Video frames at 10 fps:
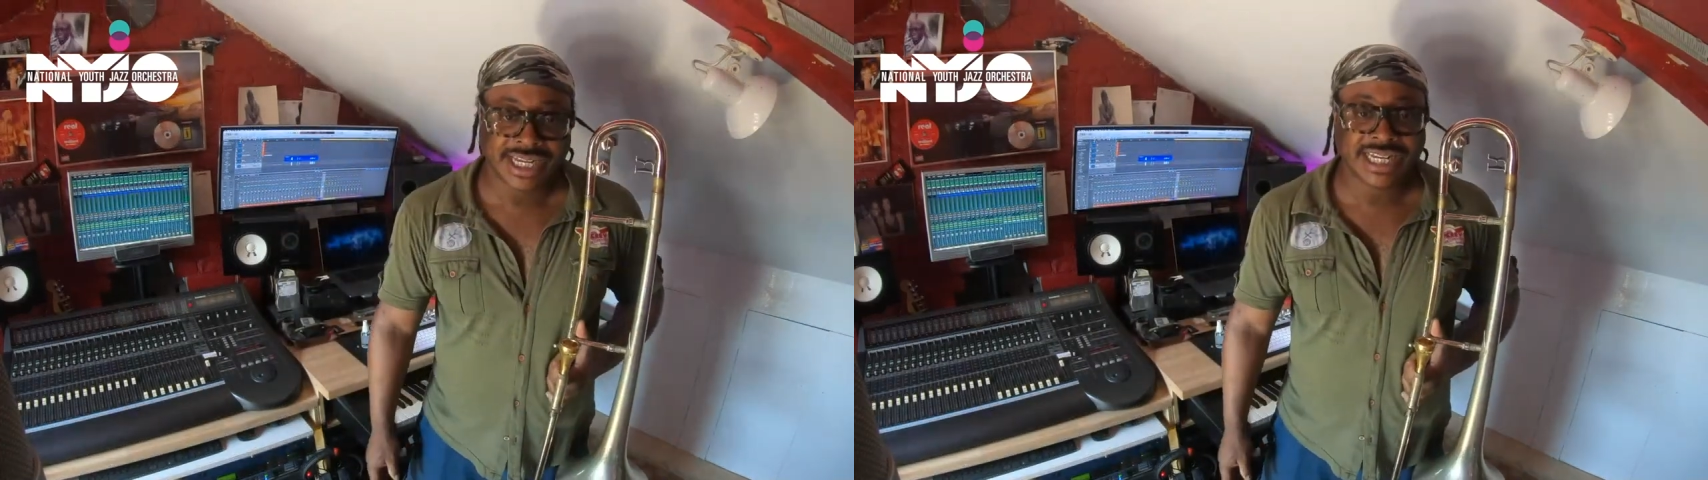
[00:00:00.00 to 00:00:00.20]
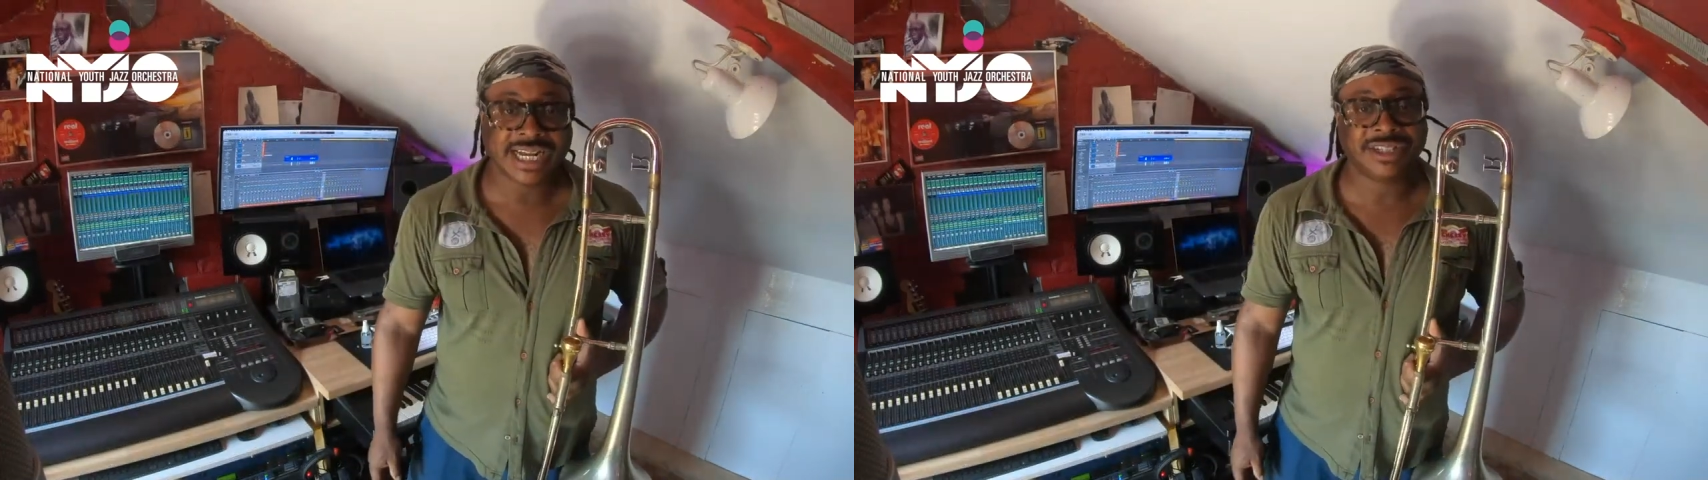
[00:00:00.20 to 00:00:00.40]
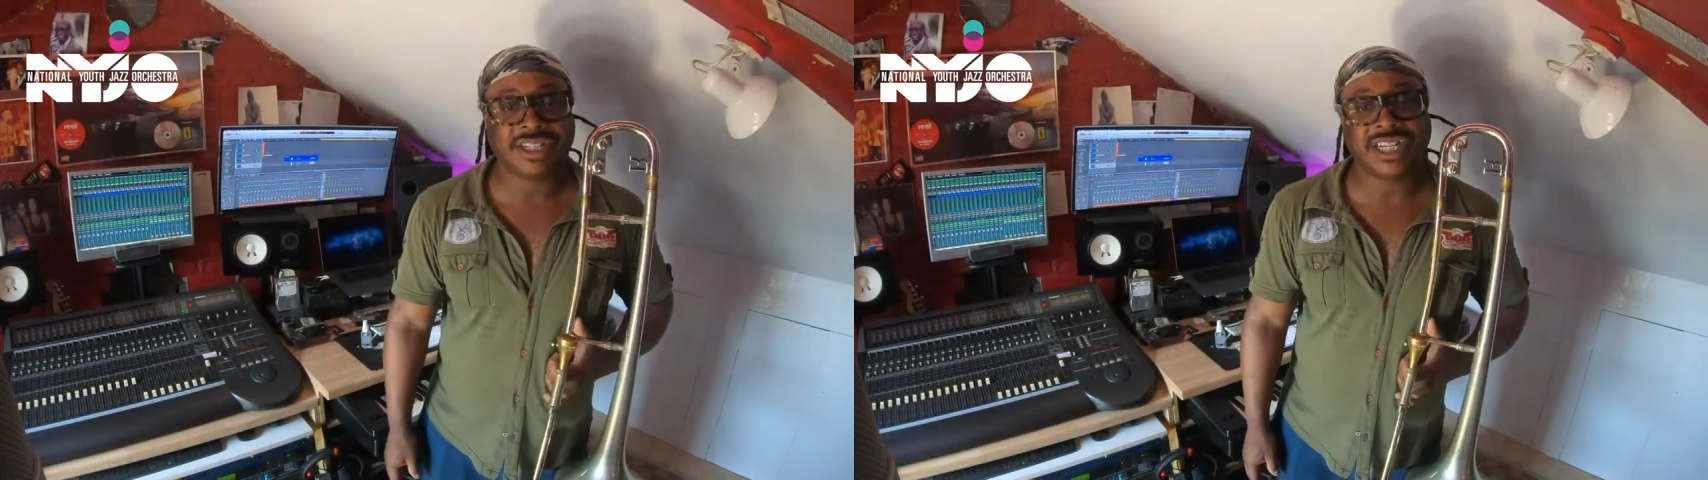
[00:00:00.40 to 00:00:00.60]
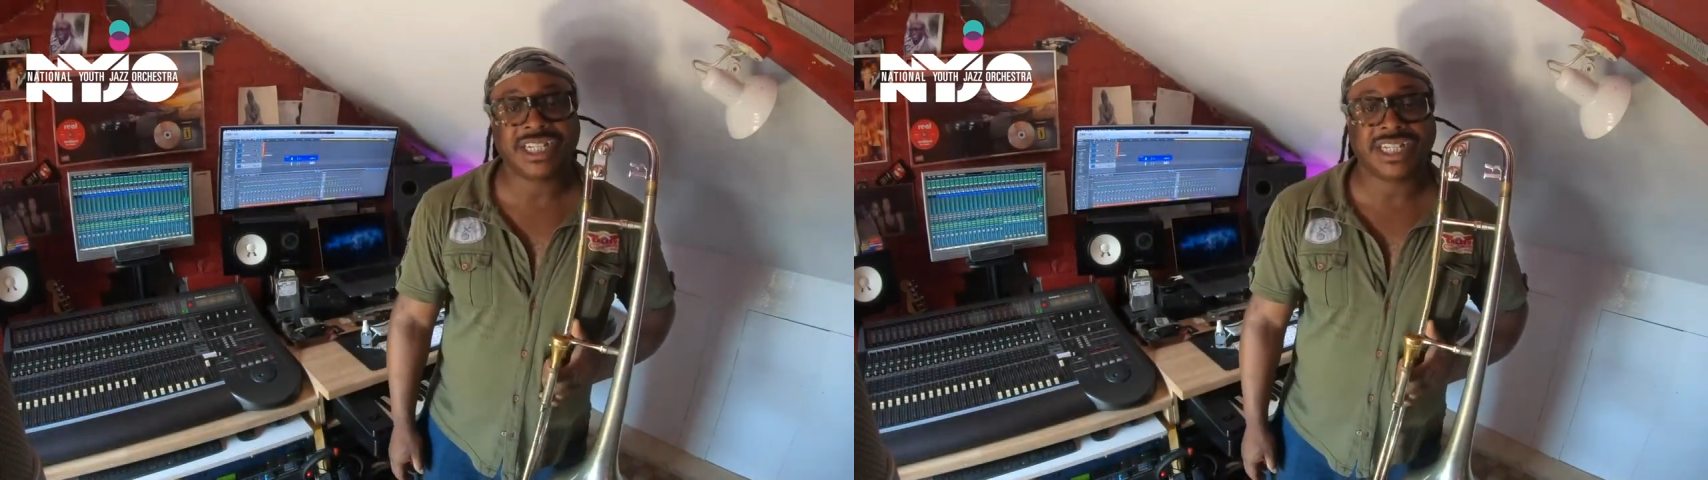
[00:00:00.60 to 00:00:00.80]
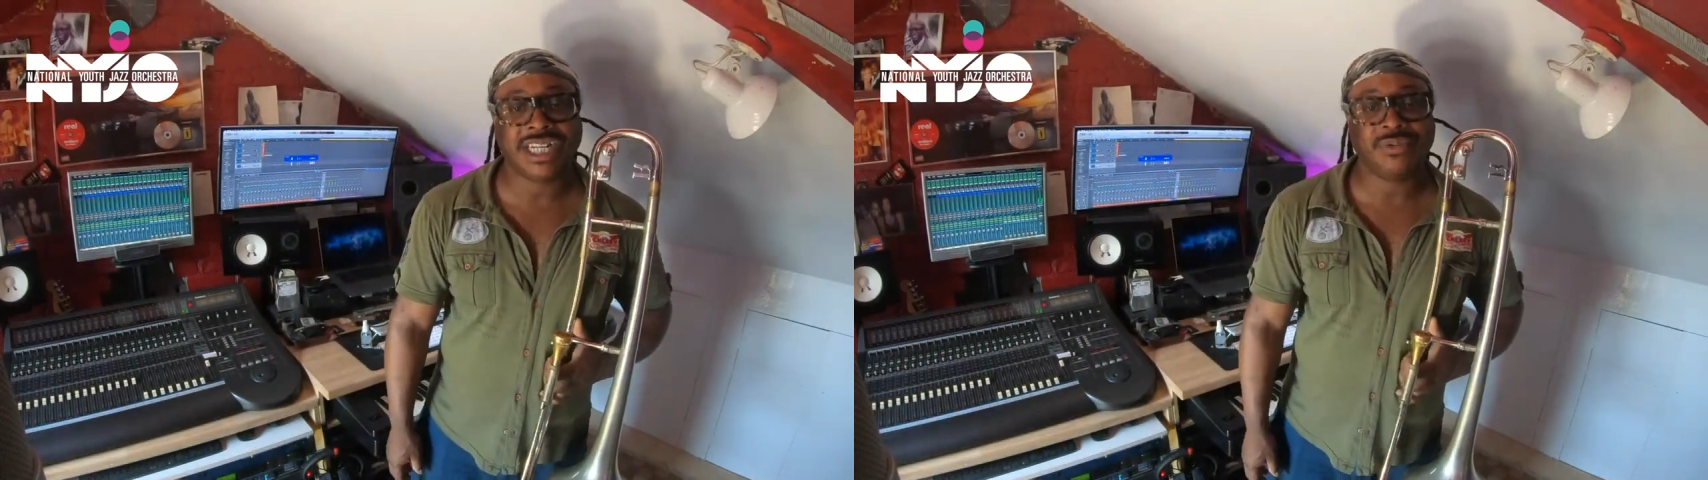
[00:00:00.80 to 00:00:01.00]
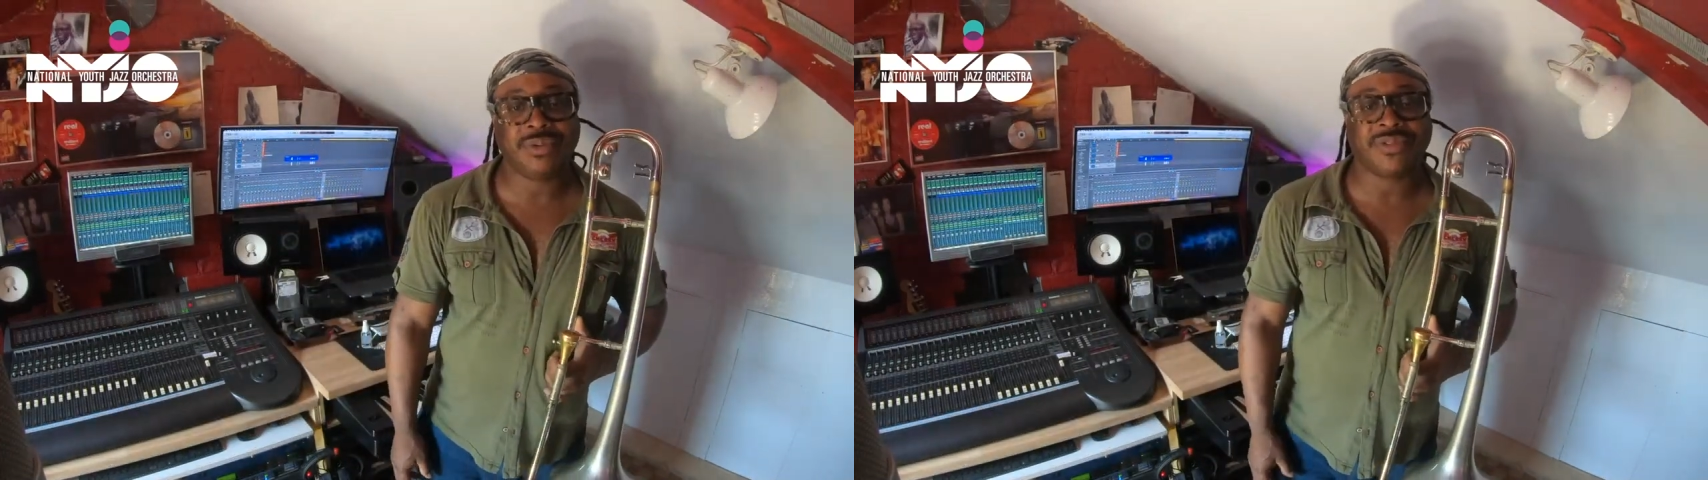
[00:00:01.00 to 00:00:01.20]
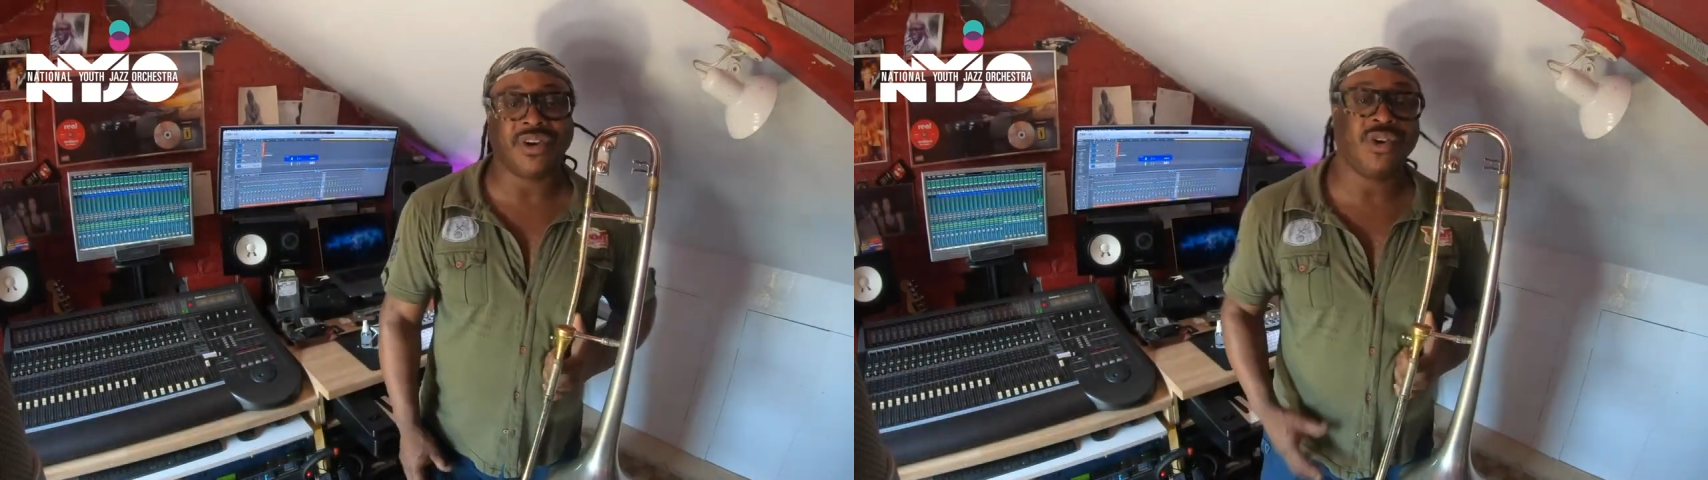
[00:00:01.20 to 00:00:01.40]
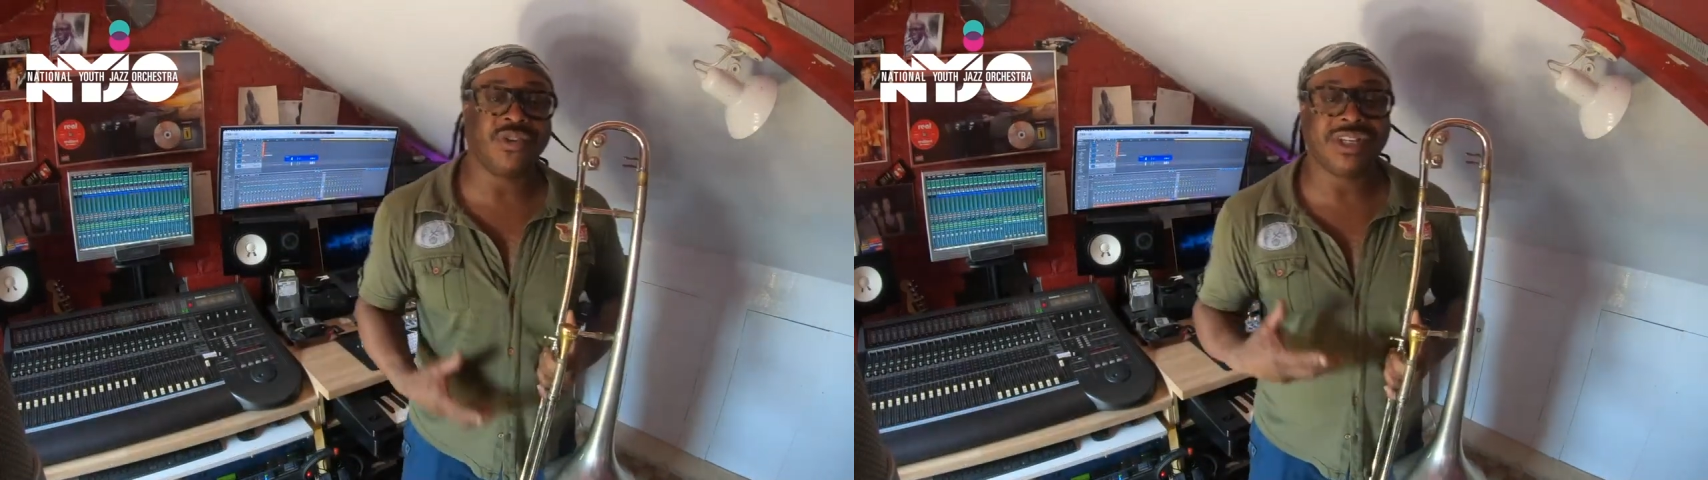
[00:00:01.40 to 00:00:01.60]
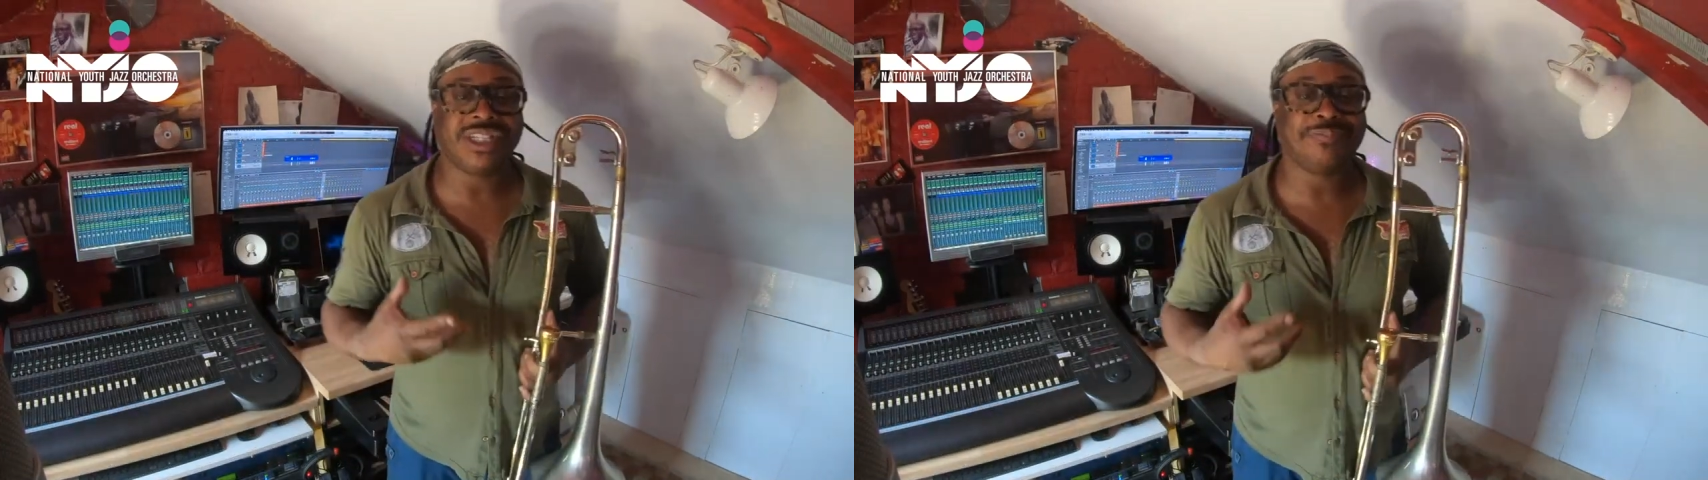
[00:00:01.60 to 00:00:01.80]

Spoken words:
Now, as you can see, we've got all these